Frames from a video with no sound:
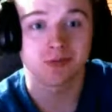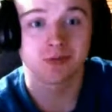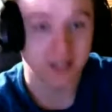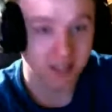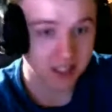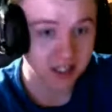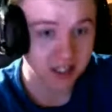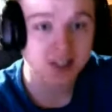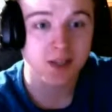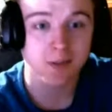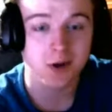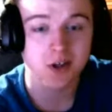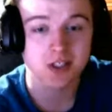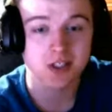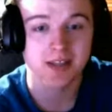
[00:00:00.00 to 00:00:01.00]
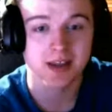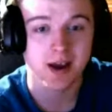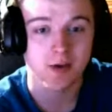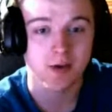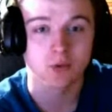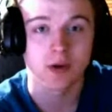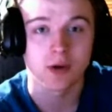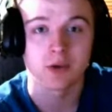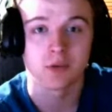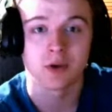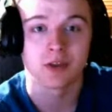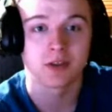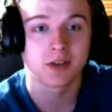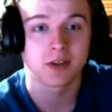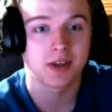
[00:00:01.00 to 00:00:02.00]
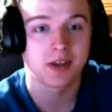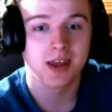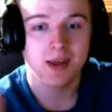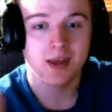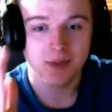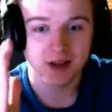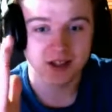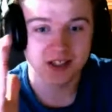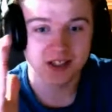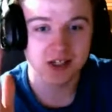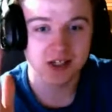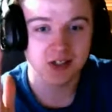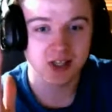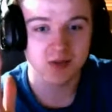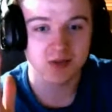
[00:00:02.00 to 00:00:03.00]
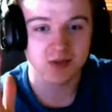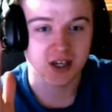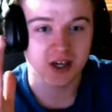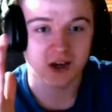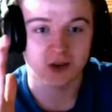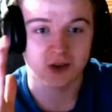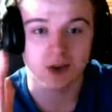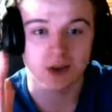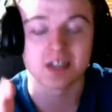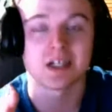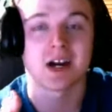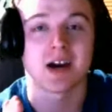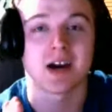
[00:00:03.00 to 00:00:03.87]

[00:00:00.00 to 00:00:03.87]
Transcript: he is the person that I would ride with because he seemed like a great time.